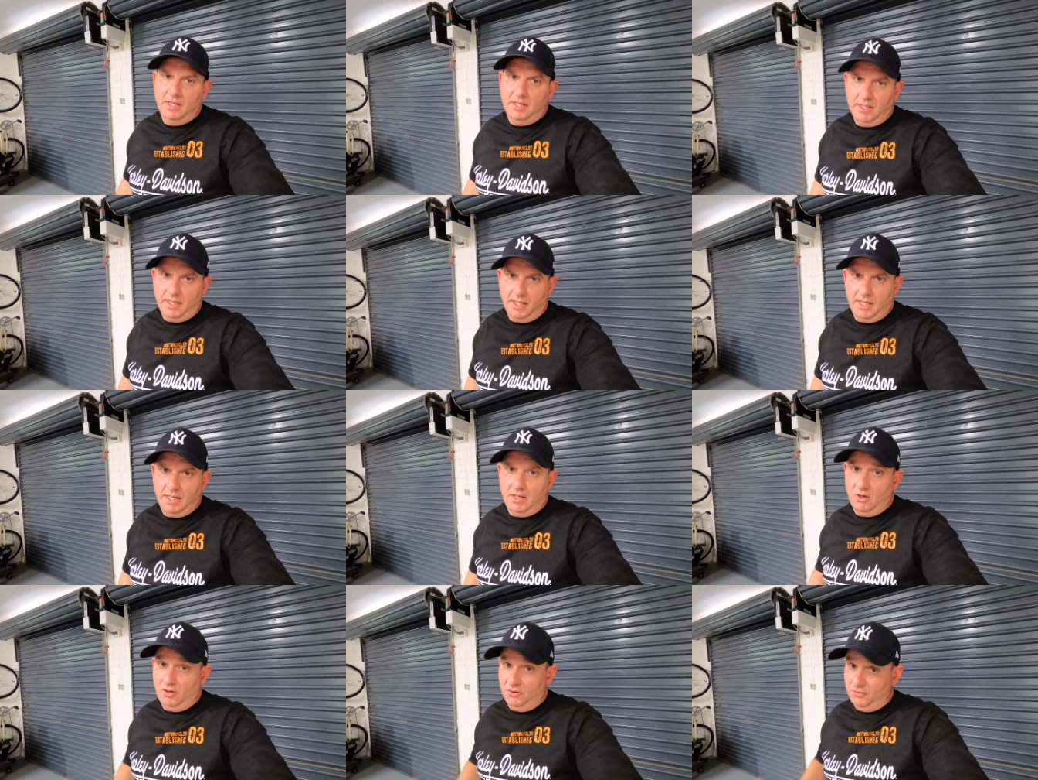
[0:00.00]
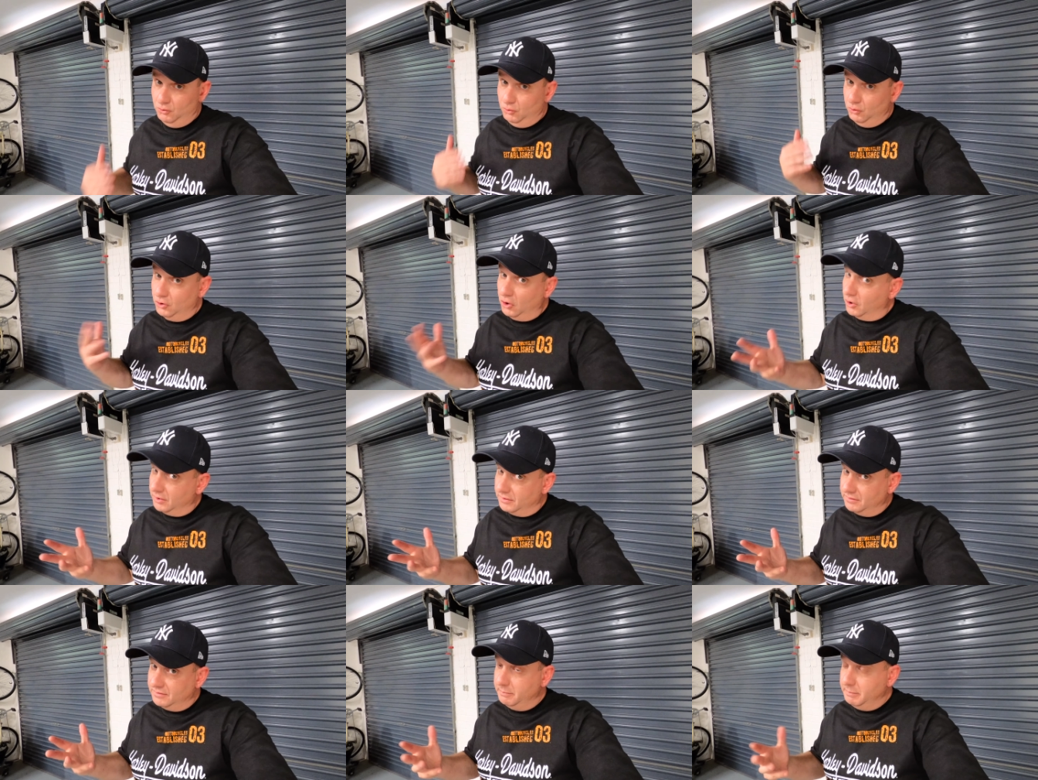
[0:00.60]
Uh, I do
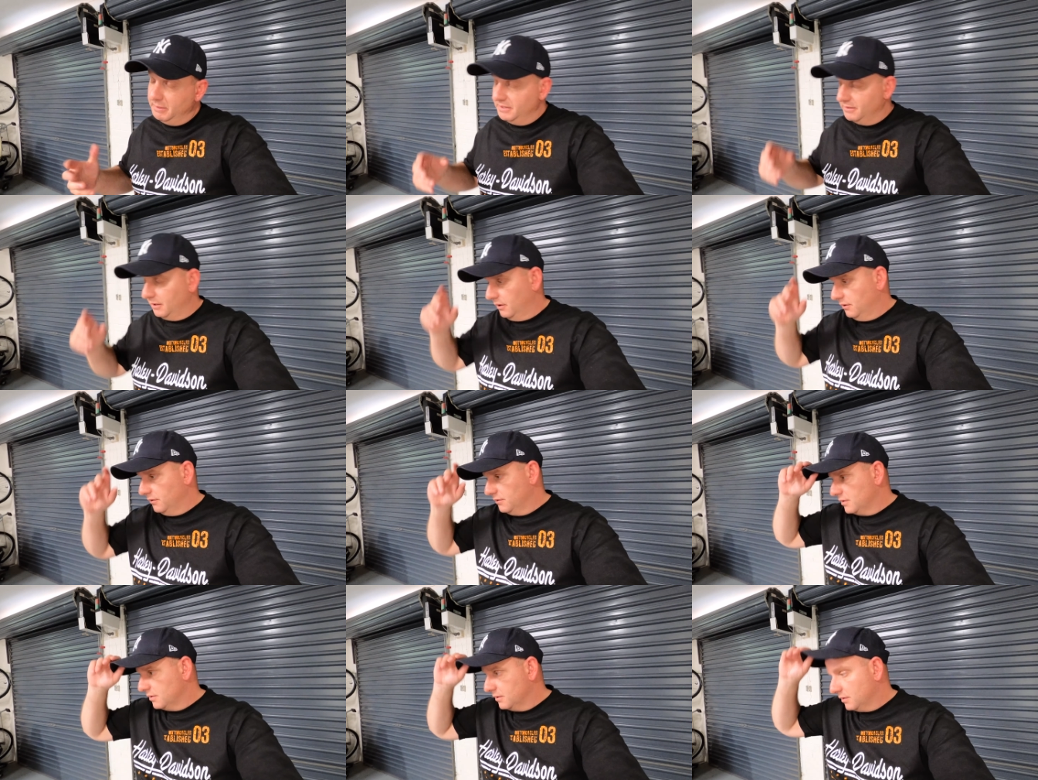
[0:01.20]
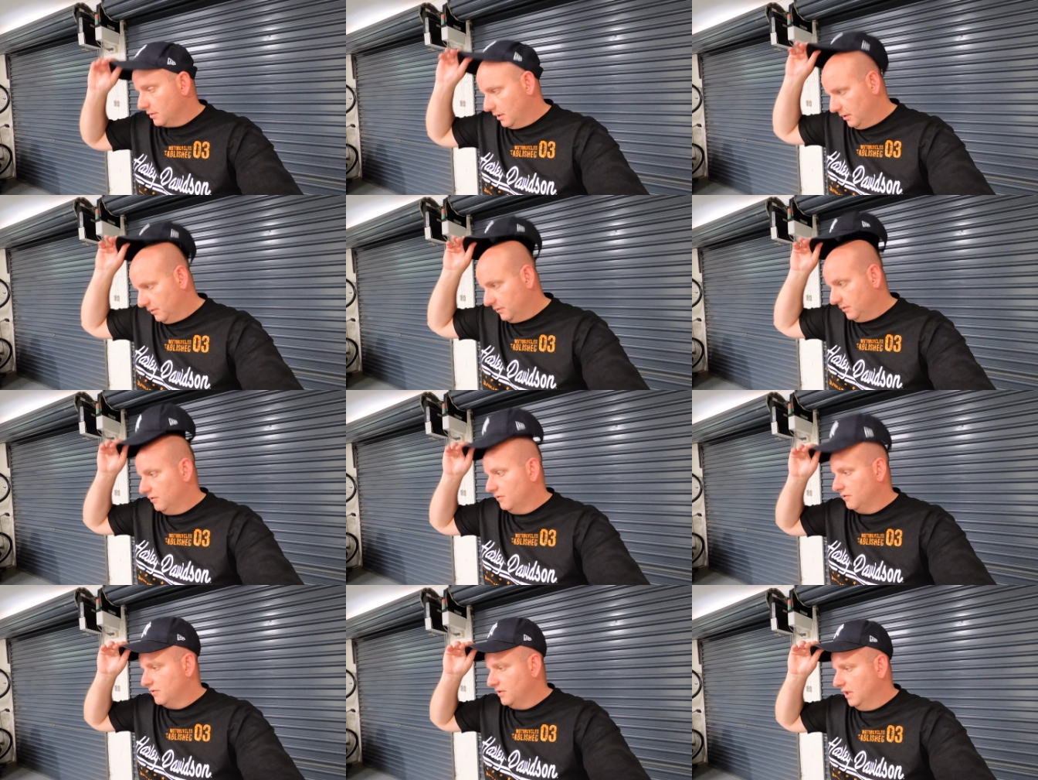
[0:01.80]
go to tippy toes, so it's
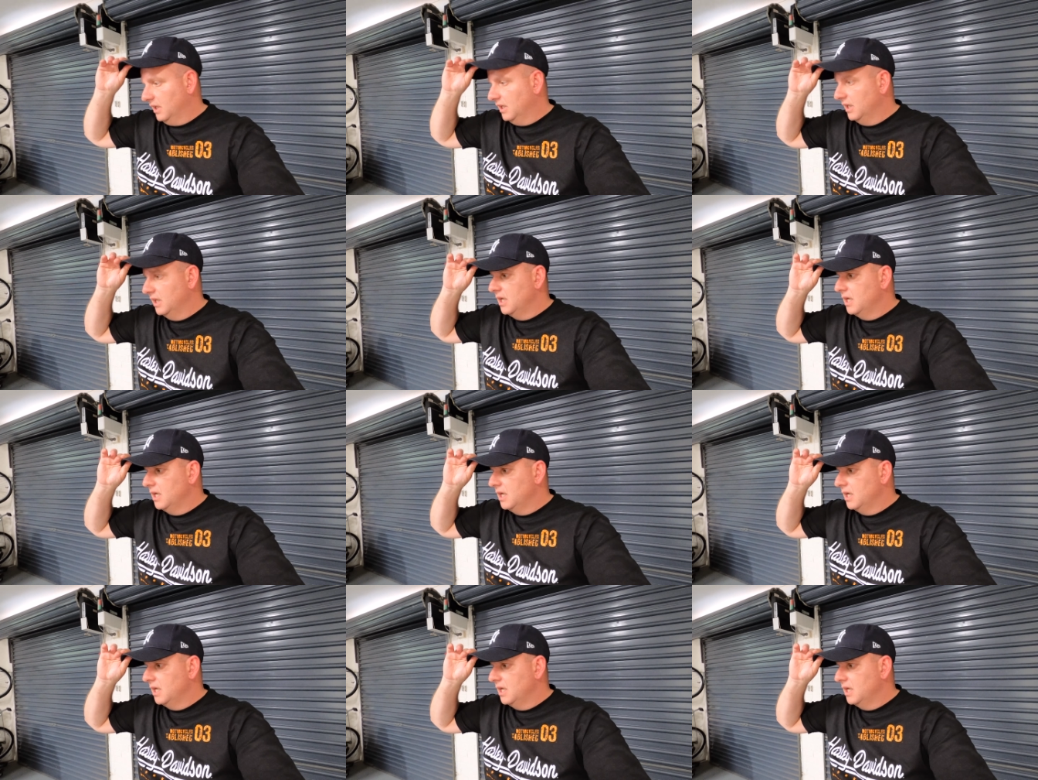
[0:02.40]
interesting.